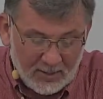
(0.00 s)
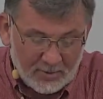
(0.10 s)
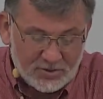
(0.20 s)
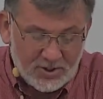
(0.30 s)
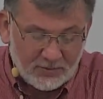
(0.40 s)

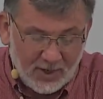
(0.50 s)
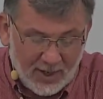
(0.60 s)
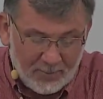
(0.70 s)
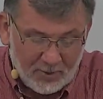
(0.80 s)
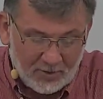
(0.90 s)
But she is
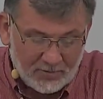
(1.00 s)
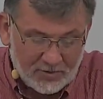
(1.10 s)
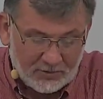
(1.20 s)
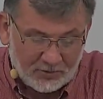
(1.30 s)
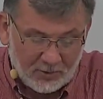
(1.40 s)
happier if
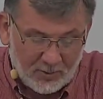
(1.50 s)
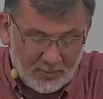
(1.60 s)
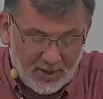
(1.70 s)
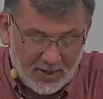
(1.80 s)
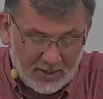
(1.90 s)
she so
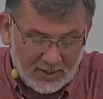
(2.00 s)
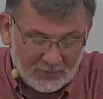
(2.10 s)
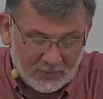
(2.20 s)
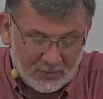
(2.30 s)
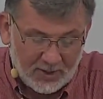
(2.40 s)
abide
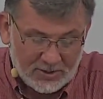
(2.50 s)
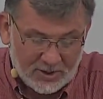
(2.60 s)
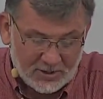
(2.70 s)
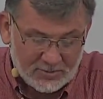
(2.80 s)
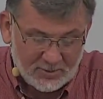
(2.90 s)
after my
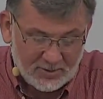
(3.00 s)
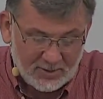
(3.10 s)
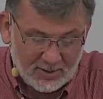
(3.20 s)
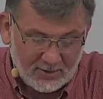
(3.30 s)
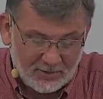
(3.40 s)
judgment,
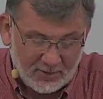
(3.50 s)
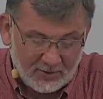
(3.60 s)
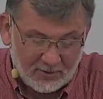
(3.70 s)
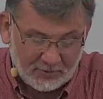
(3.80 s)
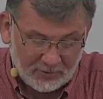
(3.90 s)
and I
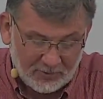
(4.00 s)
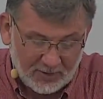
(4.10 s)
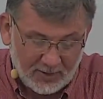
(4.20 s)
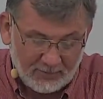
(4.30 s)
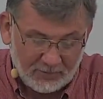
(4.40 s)
think also
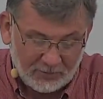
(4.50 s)
that I have the